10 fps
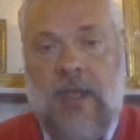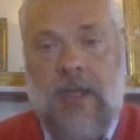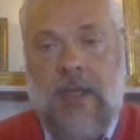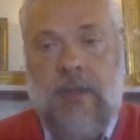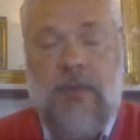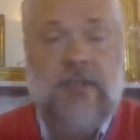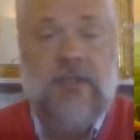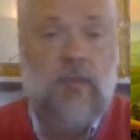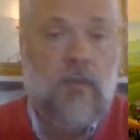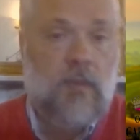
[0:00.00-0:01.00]
And the
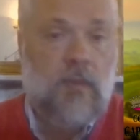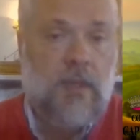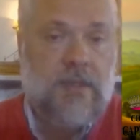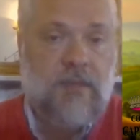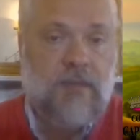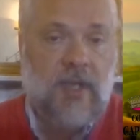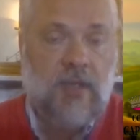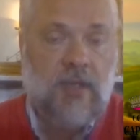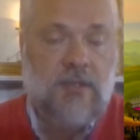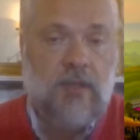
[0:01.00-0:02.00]
reason is
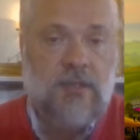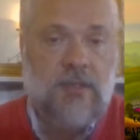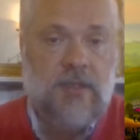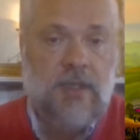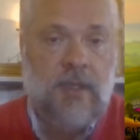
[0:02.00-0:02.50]
because those